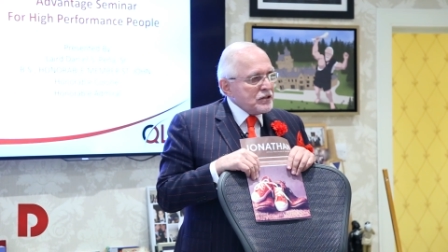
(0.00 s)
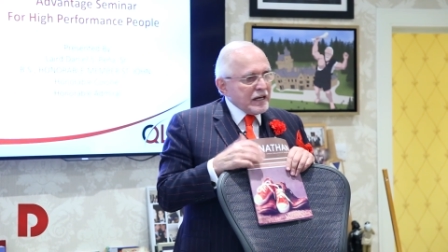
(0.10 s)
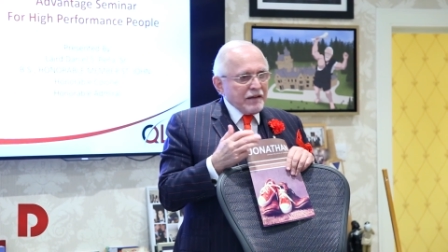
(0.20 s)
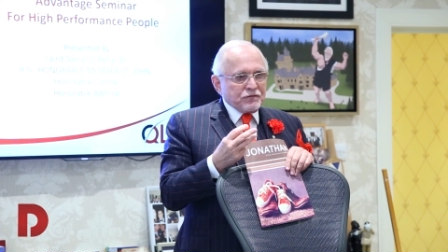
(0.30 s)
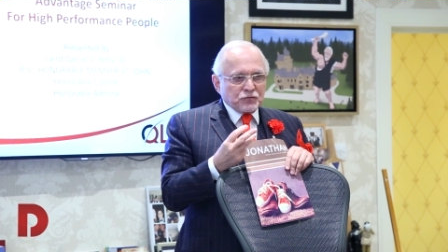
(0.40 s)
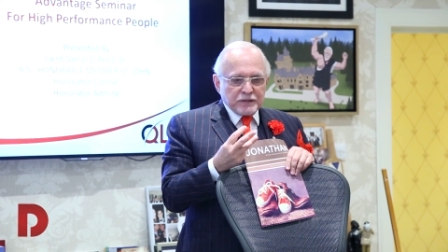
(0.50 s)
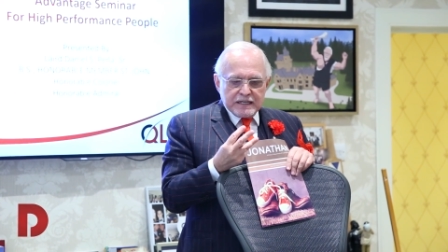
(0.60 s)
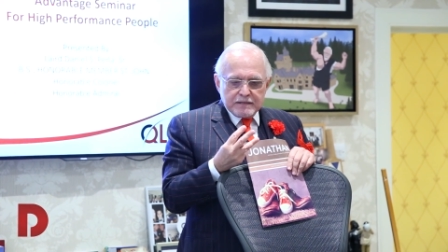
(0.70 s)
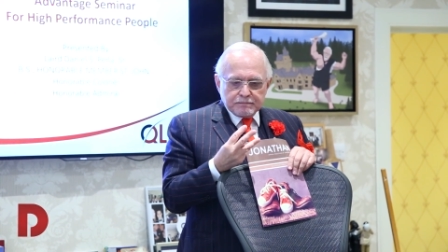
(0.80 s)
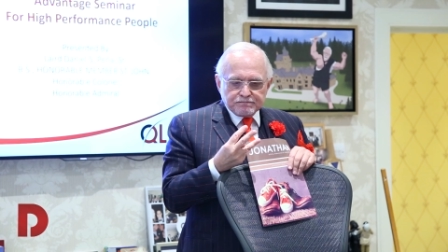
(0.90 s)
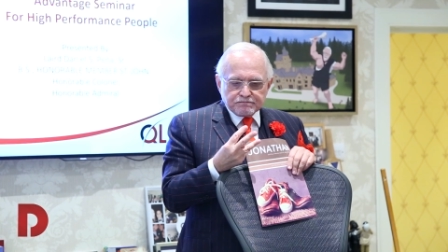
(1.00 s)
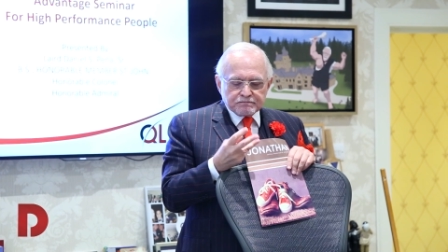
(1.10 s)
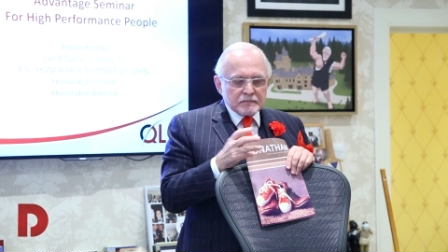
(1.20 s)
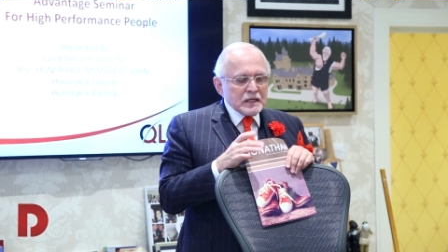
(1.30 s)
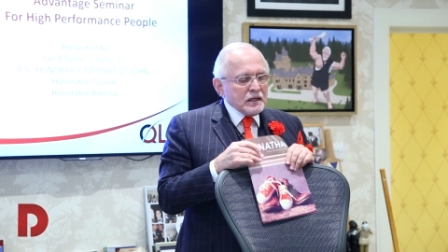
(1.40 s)
Did have three
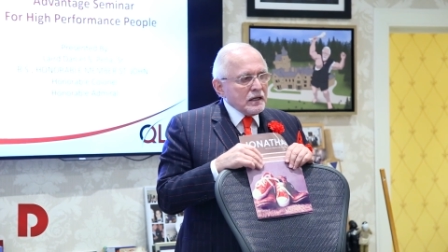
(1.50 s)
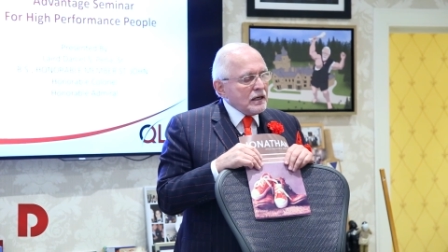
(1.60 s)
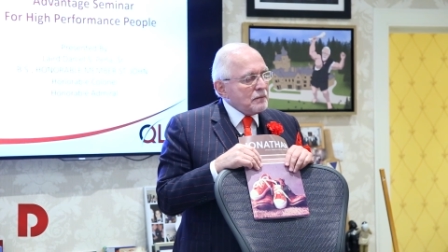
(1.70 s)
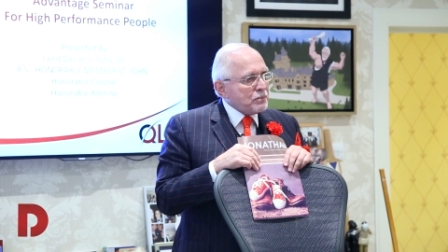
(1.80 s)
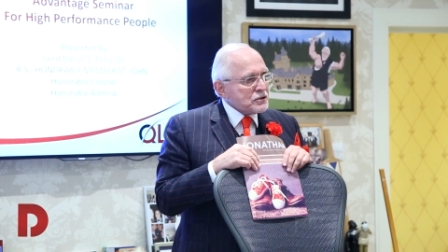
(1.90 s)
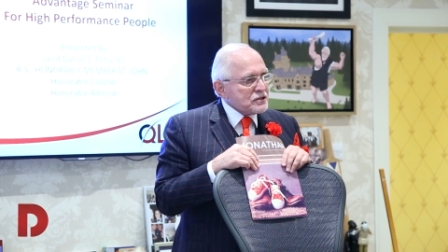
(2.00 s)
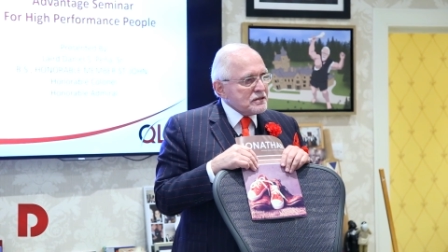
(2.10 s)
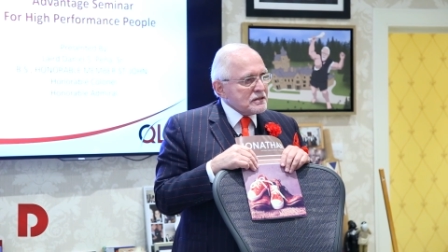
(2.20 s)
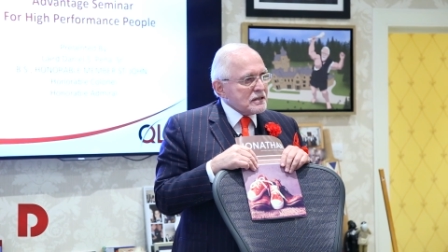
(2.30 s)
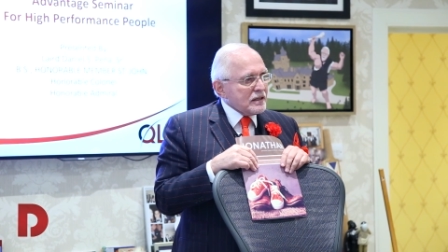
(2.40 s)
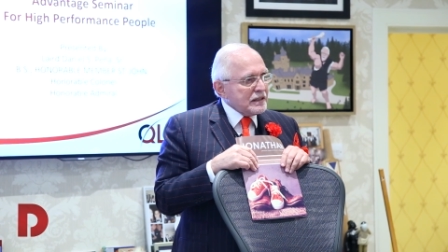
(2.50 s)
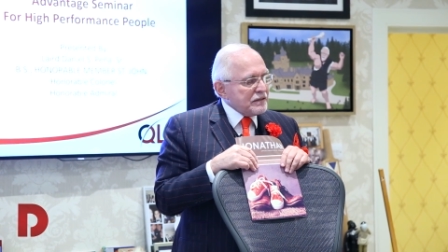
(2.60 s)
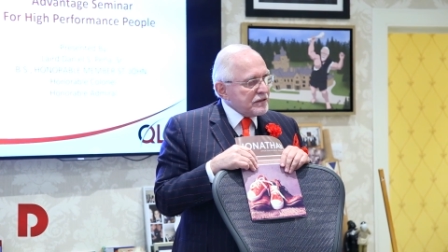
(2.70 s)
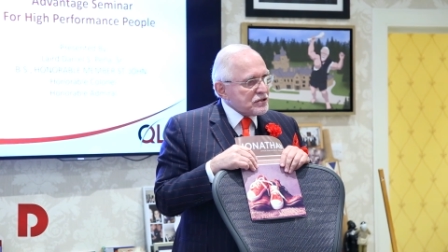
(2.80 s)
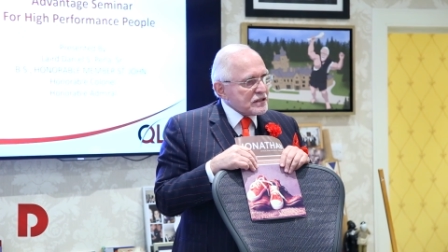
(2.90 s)
uh, persons, uh,
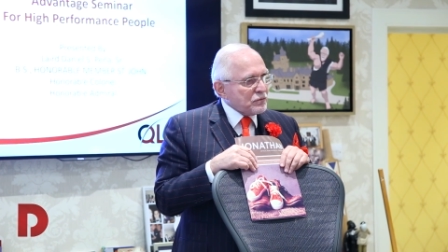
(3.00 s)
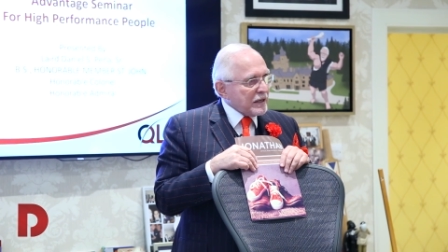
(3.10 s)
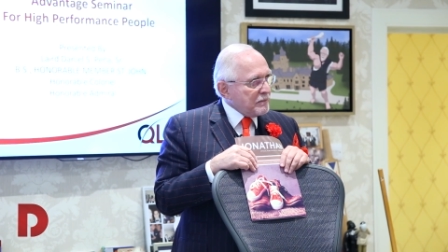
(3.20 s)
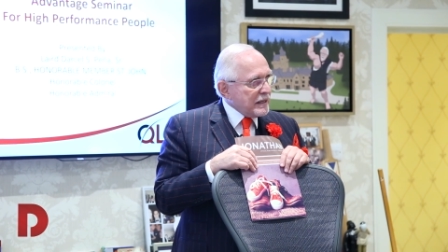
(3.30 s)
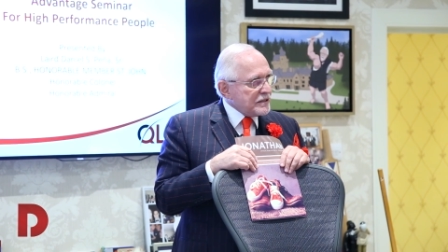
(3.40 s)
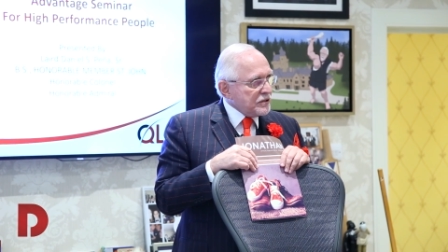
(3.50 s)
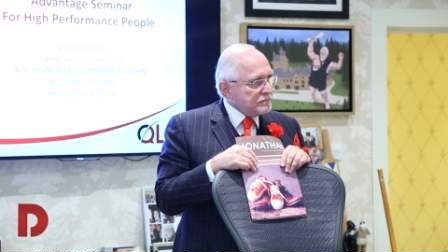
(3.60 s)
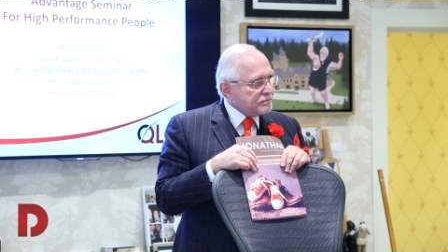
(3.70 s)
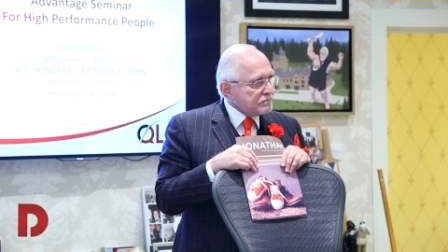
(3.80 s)
individuals that recommended you.